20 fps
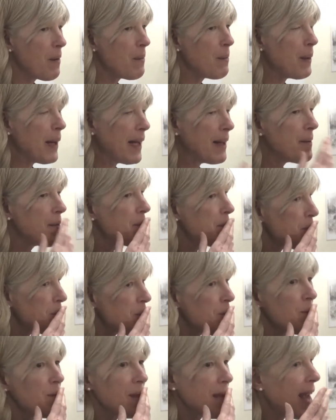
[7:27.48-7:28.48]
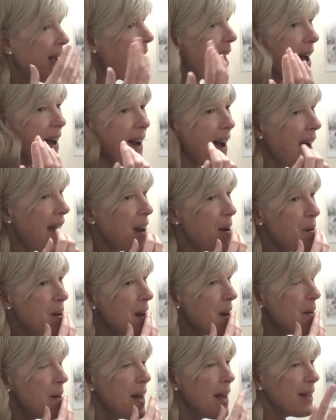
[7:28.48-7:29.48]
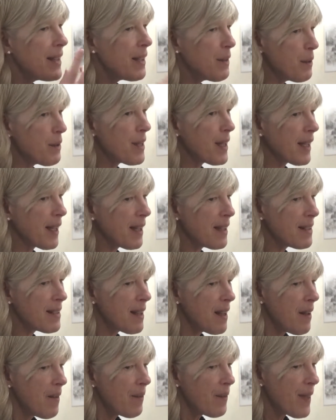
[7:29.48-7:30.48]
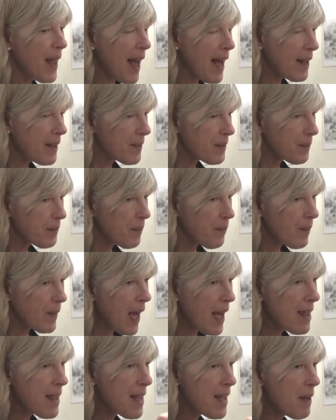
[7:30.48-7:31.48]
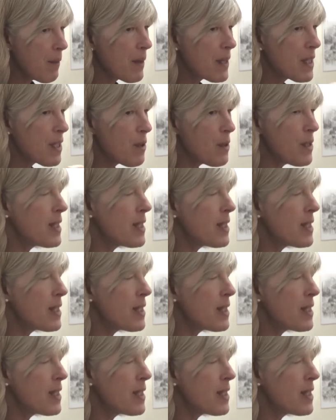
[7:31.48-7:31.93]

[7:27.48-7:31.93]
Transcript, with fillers: But yeah, I don't know. The other thing is that I think it was so